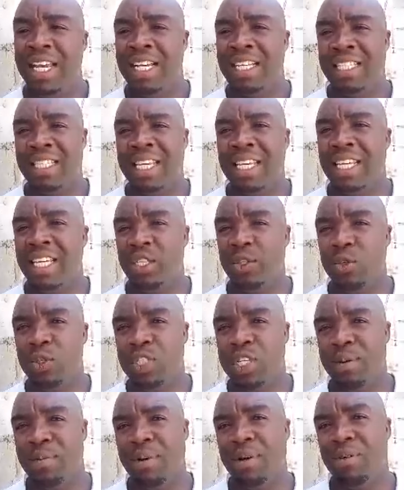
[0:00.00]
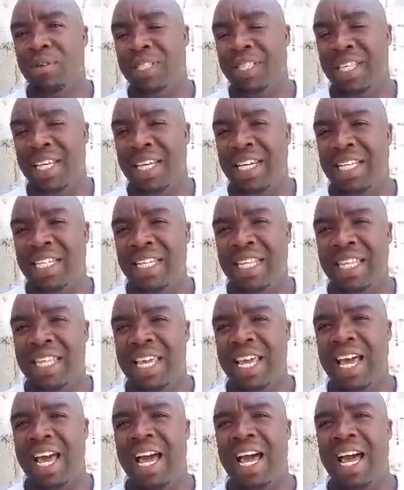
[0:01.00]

Sengezo Tshabangu said they are